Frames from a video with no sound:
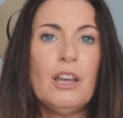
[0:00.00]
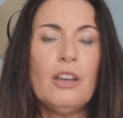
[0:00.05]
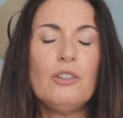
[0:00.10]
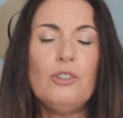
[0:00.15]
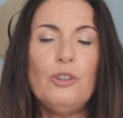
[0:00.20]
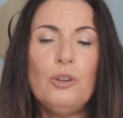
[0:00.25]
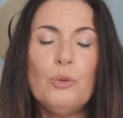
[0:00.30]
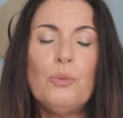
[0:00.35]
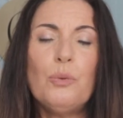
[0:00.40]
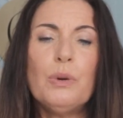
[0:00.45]

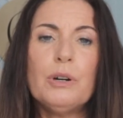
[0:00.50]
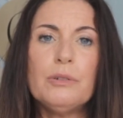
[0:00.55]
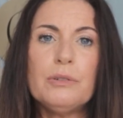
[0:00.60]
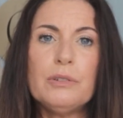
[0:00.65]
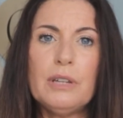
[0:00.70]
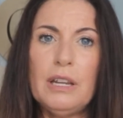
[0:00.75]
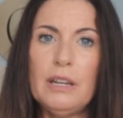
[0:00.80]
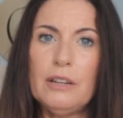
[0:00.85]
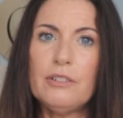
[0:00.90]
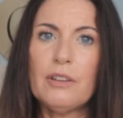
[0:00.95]
you will
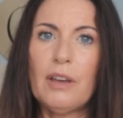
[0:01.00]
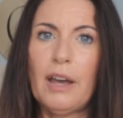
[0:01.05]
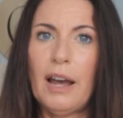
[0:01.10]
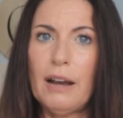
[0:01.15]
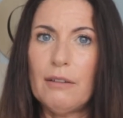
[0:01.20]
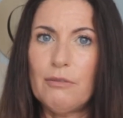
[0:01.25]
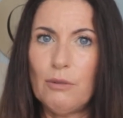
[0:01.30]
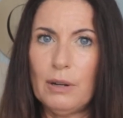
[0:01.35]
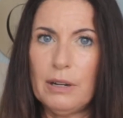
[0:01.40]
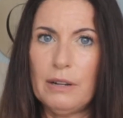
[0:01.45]
need to
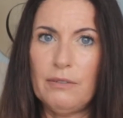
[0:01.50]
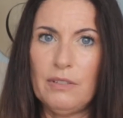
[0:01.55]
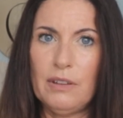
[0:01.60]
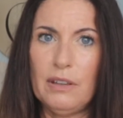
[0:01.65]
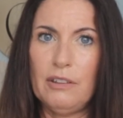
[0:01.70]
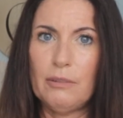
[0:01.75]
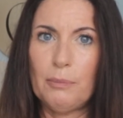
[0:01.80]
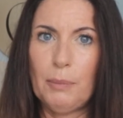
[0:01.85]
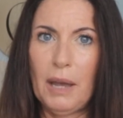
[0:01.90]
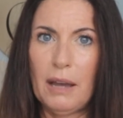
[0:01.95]
have one of
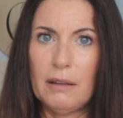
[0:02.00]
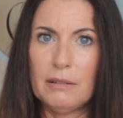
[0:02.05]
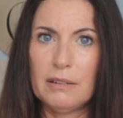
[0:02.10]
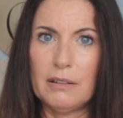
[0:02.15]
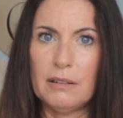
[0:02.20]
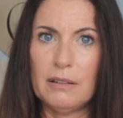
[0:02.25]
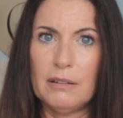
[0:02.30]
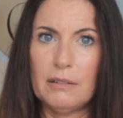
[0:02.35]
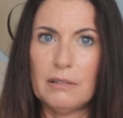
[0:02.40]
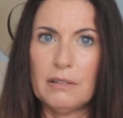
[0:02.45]
these
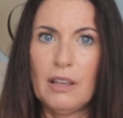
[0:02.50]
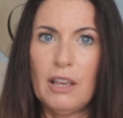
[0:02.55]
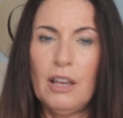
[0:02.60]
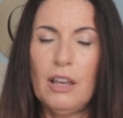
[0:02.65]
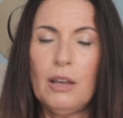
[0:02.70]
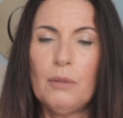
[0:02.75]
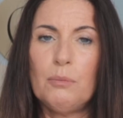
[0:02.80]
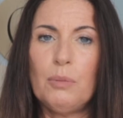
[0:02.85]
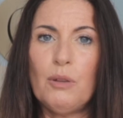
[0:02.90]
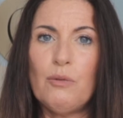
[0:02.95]
passes
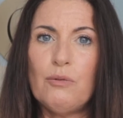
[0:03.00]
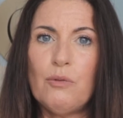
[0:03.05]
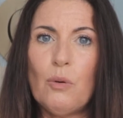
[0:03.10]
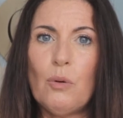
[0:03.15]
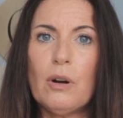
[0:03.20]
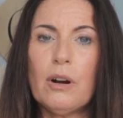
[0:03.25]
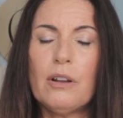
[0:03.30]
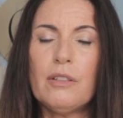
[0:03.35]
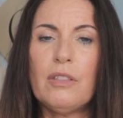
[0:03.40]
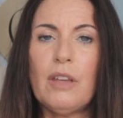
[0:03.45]

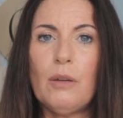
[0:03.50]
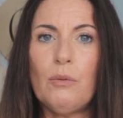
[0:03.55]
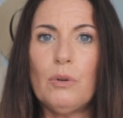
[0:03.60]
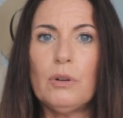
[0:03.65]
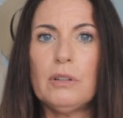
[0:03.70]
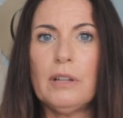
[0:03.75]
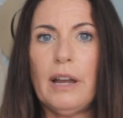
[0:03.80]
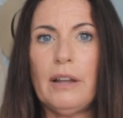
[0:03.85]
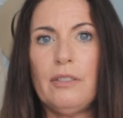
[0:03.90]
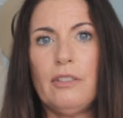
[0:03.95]
before they will
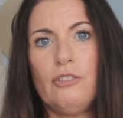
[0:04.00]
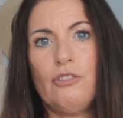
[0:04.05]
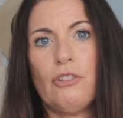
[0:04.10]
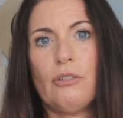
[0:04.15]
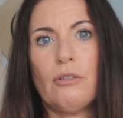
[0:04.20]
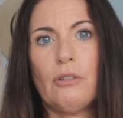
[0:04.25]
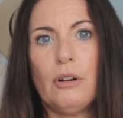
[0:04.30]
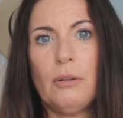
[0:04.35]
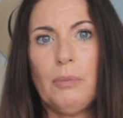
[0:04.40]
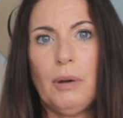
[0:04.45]
let the
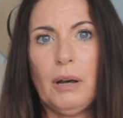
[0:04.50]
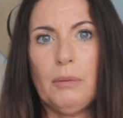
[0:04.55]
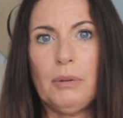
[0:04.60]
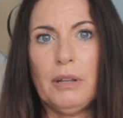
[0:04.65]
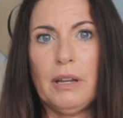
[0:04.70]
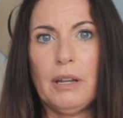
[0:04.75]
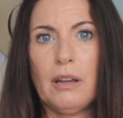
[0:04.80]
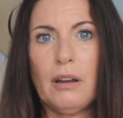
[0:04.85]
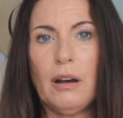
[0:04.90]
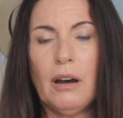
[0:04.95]
general
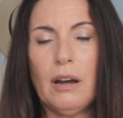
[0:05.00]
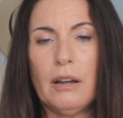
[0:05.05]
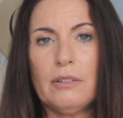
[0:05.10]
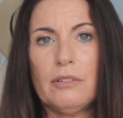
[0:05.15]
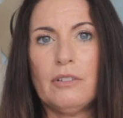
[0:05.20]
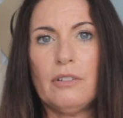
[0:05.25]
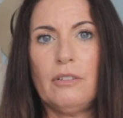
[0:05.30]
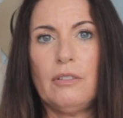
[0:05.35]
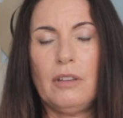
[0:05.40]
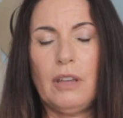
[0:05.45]
public
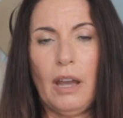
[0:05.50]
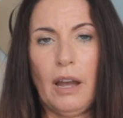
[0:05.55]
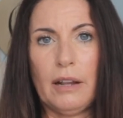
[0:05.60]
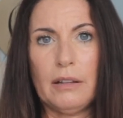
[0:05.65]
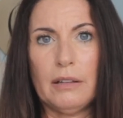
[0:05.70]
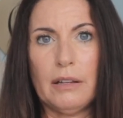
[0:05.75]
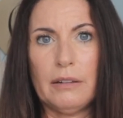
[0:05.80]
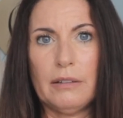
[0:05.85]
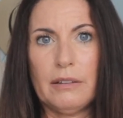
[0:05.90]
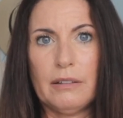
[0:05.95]
onto the
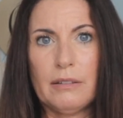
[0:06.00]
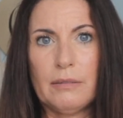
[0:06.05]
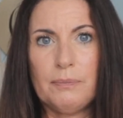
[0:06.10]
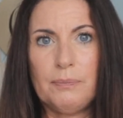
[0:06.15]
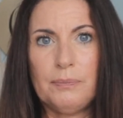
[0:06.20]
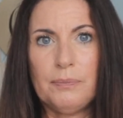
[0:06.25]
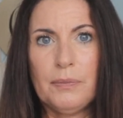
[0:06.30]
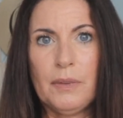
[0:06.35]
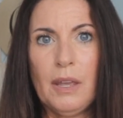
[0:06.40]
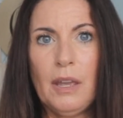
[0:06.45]
islands.
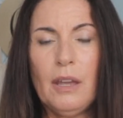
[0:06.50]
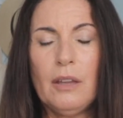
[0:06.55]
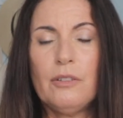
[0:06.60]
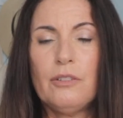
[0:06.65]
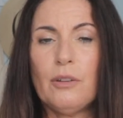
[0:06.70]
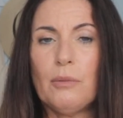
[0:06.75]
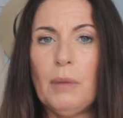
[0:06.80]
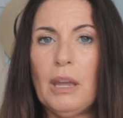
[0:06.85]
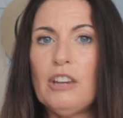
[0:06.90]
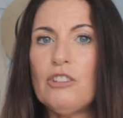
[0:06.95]

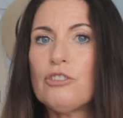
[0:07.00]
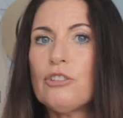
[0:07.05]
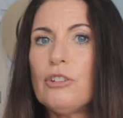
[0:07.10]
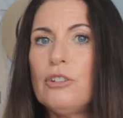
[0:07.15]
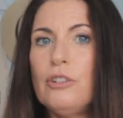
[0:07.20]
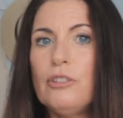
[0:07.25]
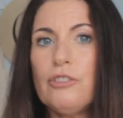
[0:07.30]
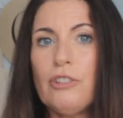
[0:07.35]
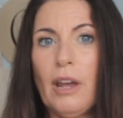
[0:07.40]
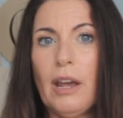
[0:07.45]
So make sure
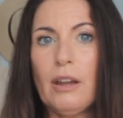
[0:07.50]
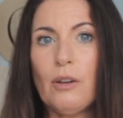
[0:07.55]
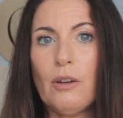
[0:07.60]
you check